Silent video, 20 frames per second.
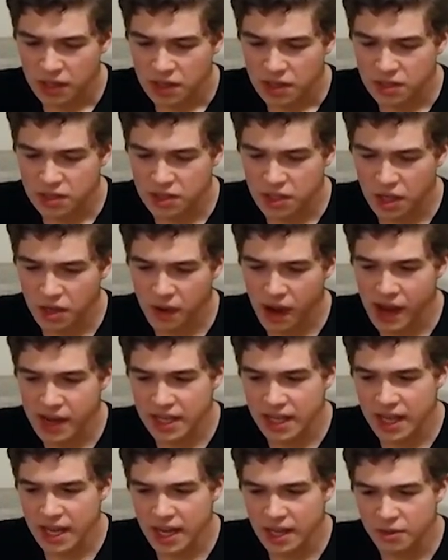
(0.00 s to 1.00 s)
So I
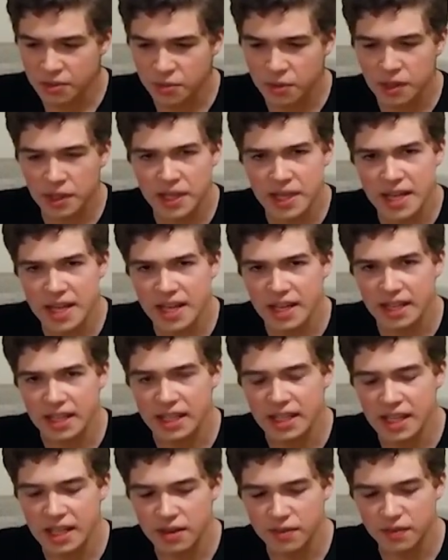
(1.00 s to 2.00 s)
can't really
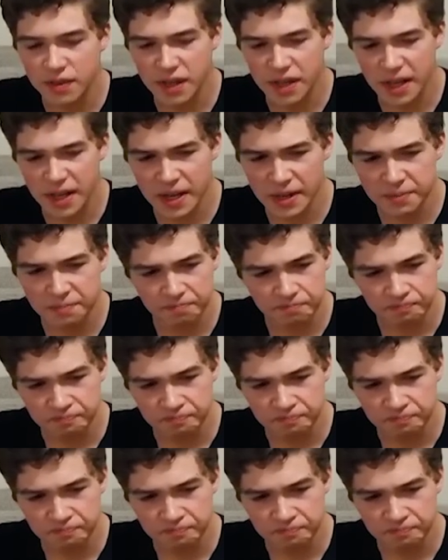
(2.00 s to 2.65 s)
give like